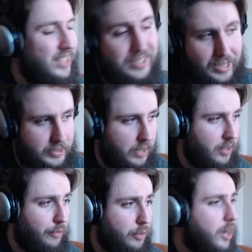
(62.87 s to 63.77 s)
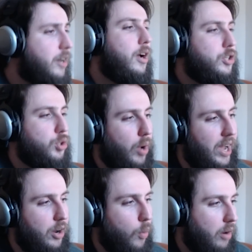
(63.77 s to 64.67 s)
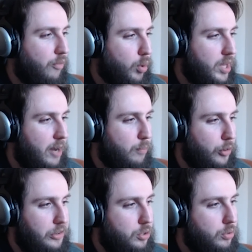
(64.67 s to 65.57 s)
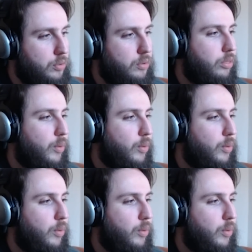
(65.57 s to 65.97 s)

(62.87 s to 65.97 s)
is at talent level 9. 2 hit, 148.2.